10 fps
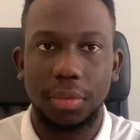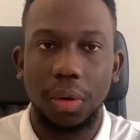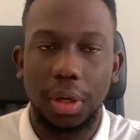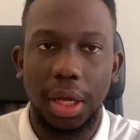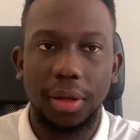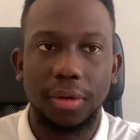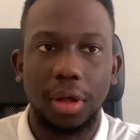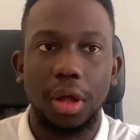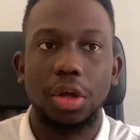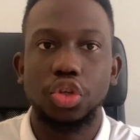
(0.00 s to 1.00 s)
Okay,
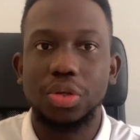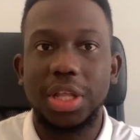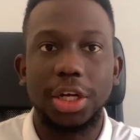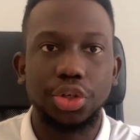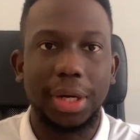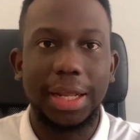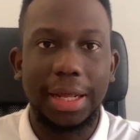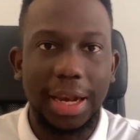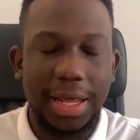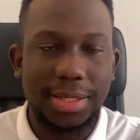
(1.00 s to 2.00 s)
you start trading
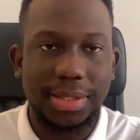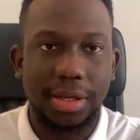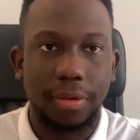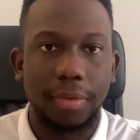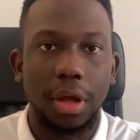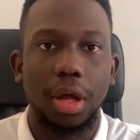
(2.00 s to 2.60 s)
less,